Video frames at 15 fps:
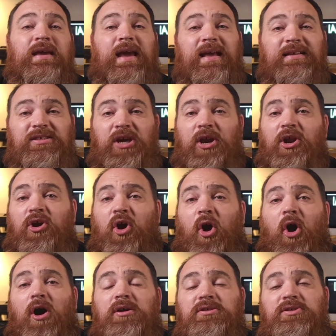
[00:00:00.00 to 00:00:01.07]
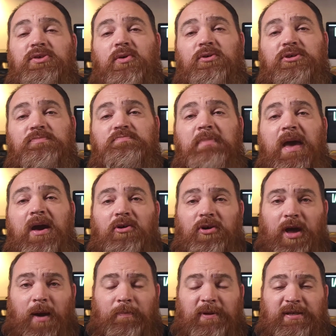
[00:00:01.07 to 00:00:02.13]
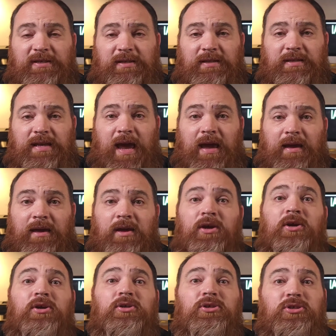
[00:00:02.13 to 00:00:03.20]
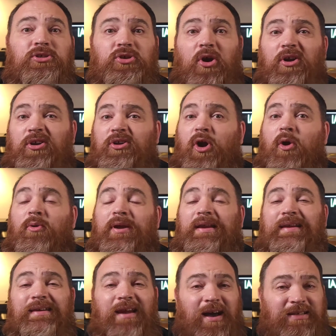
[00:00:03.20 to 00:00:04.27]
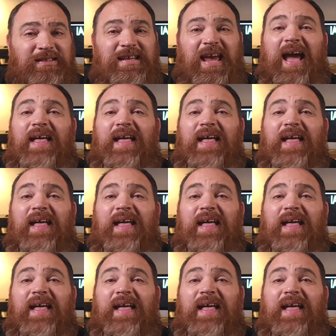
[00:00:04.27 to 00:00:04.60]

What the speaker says: it's going to cause those male guppies in the tank to start going nuts,